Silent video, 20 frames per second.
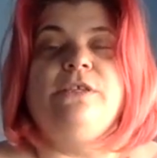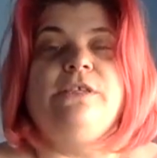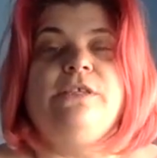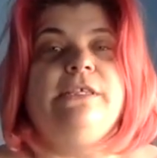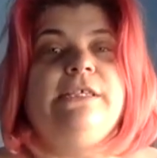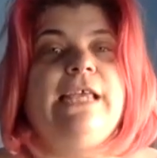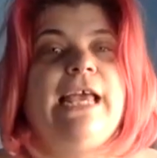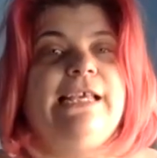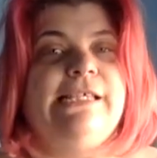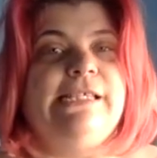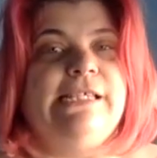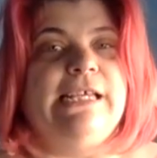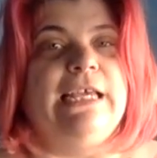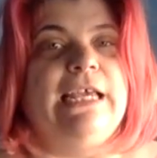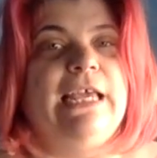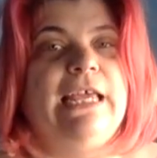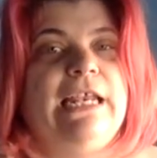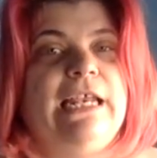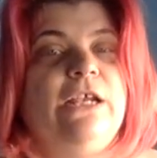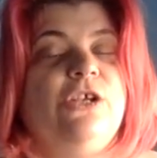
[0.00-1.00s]

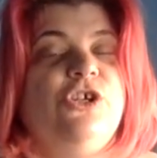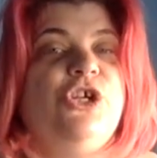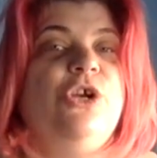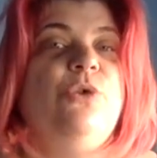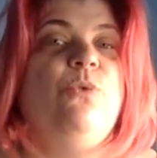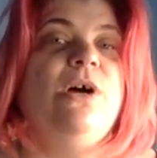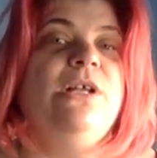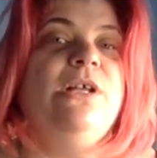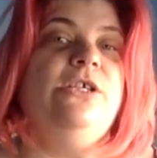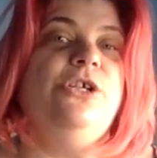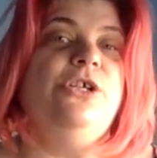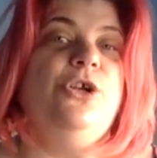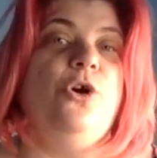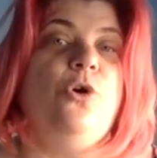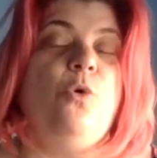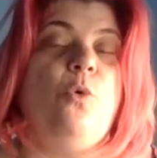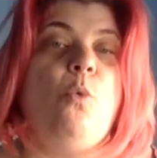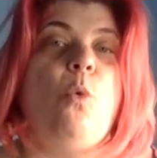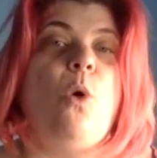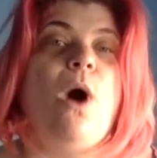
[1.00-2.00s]
testing and he, she wanted to know
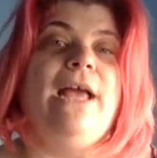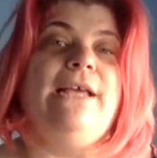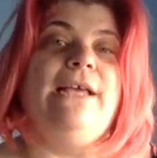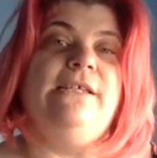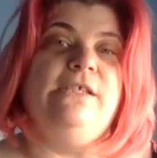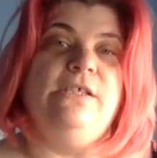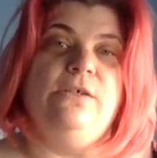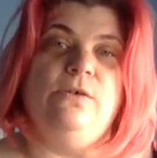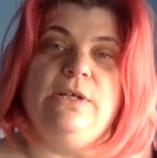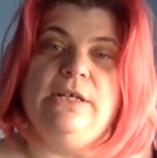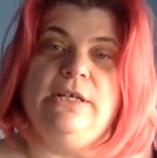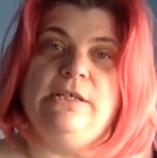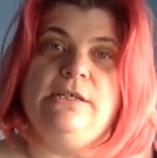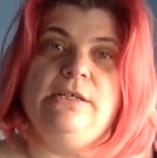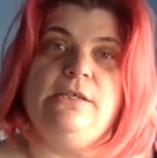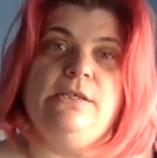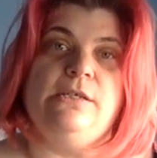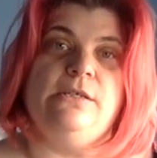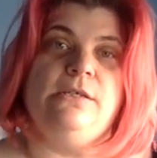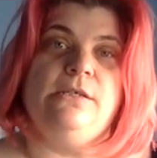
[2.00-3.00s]
why
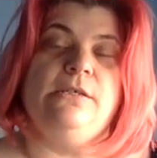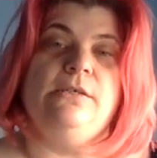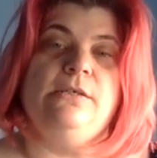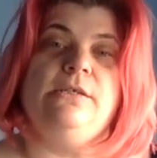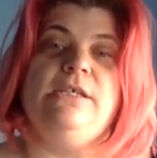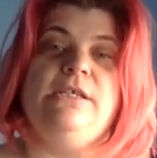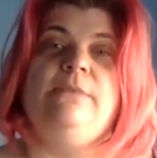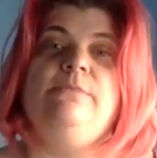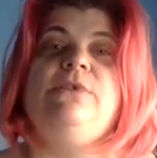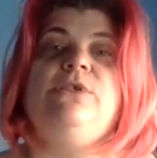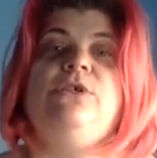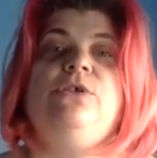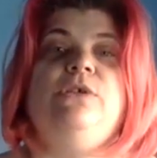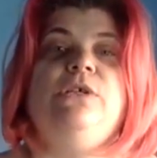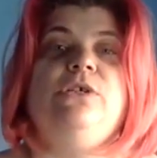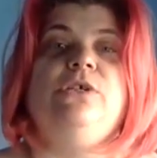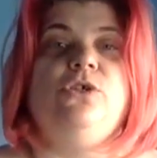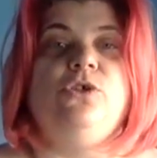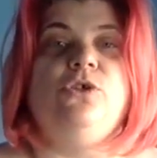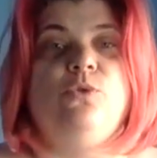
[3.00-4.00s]
students some
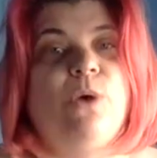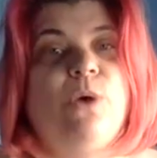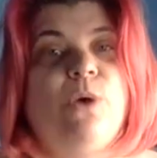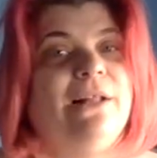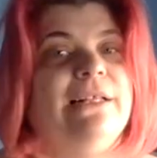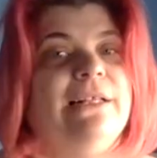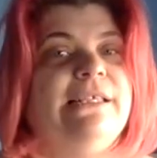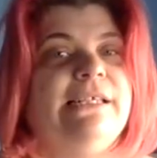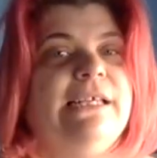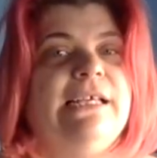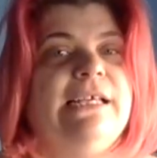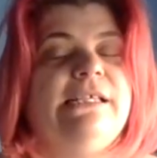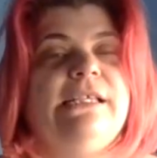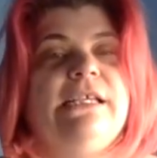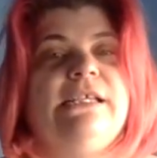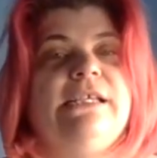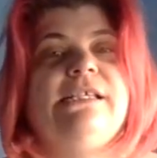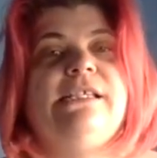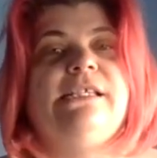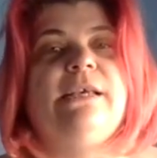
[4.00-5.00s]
students do well in tests
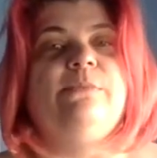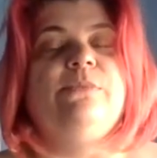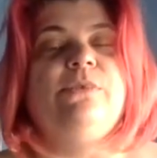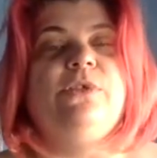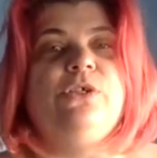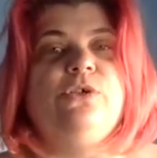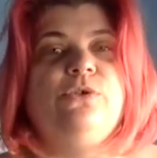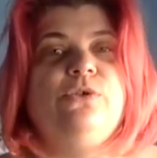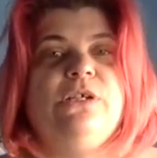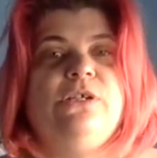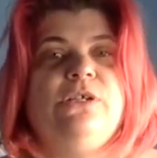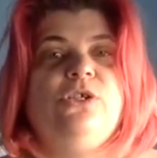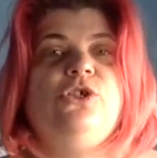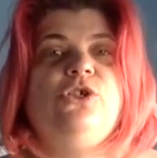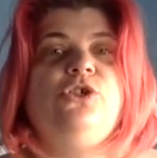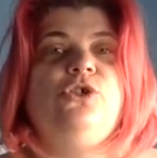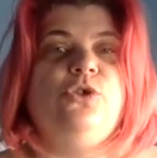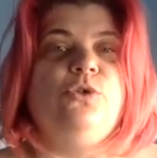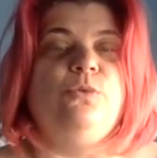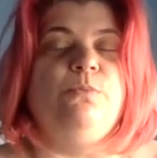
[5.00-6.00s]
and some
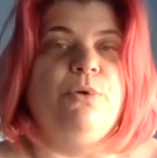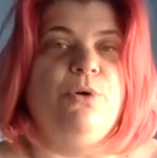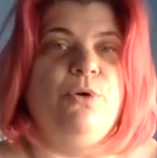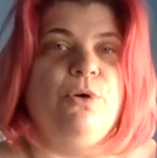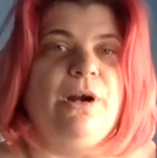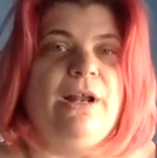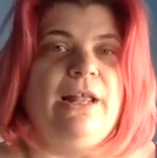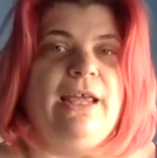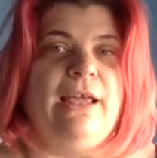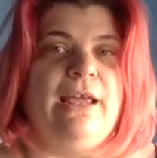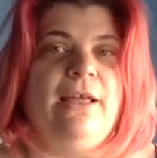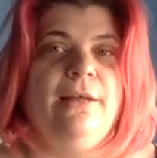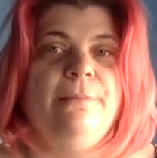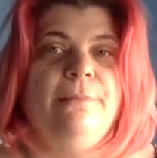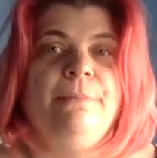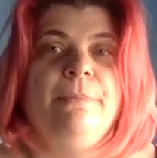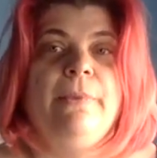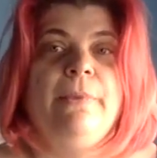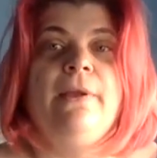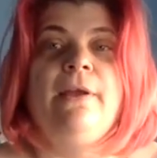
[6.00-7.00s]
students do poorly
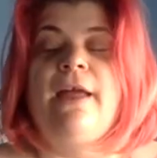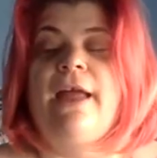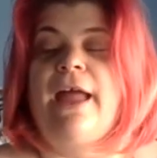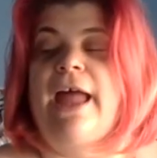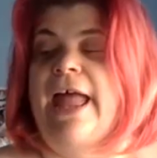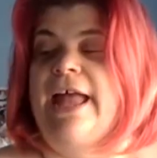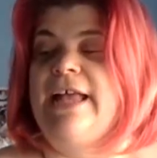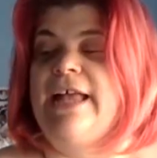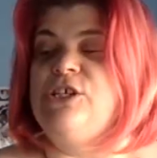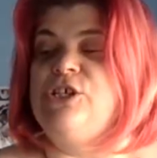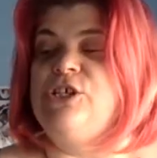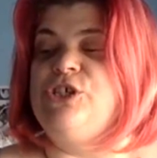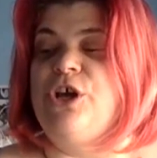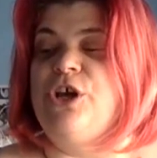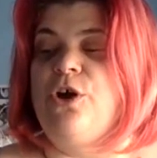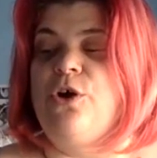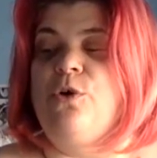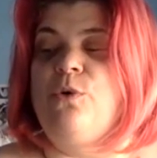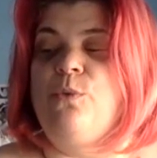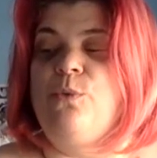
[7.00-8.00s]
and
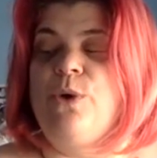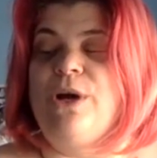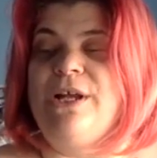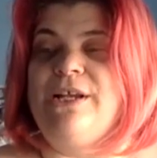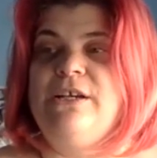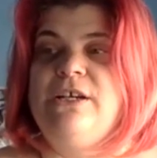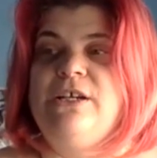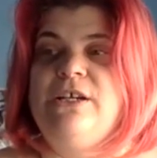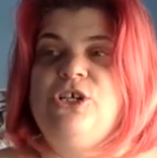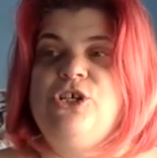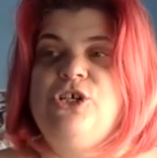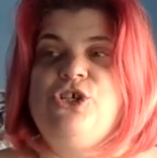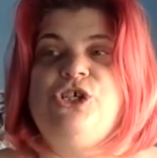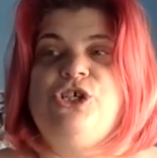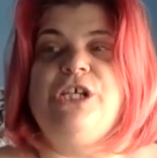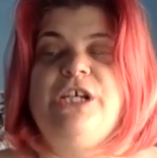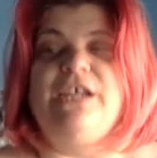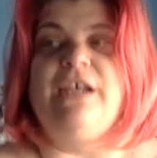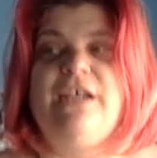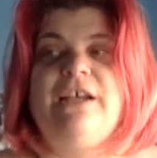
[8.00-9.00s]
so what
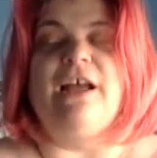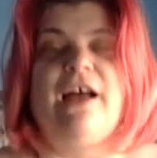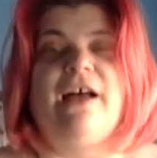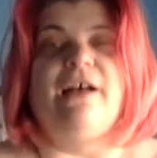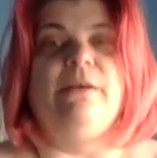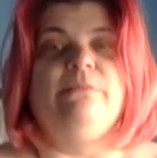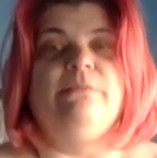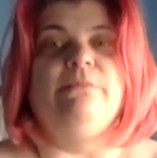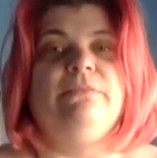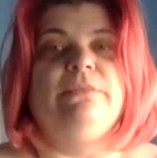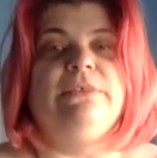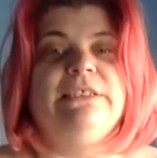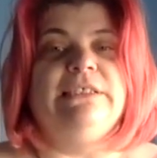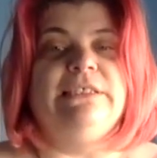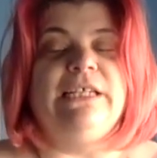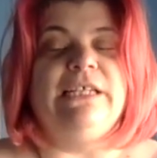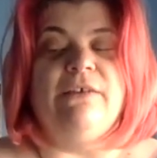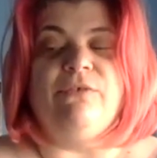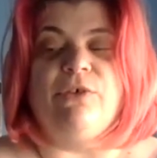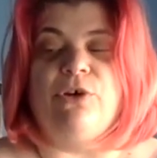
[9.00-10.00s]
she um,
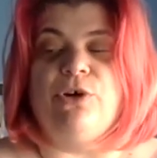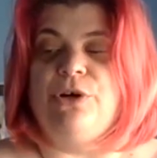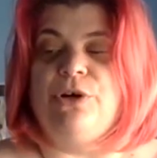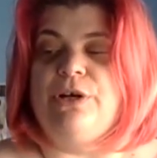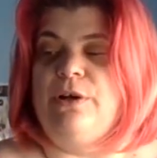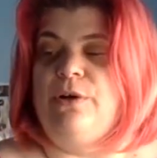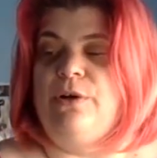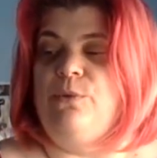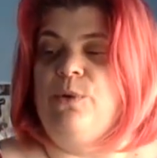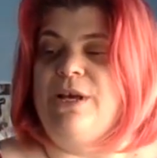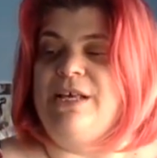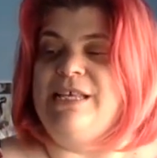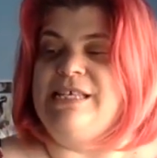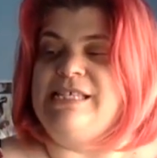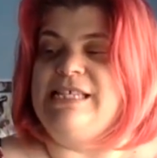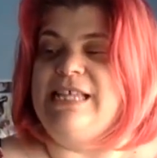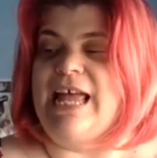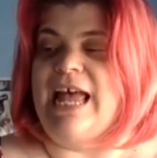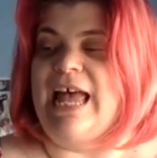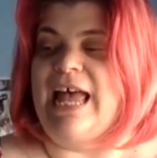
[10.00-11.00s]
discovered
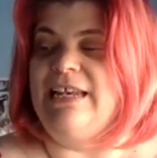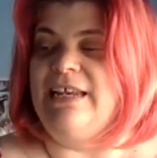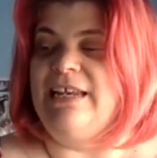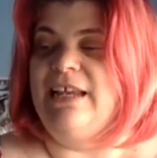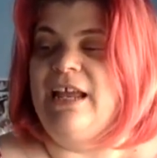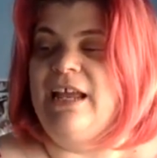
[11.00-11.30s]
was that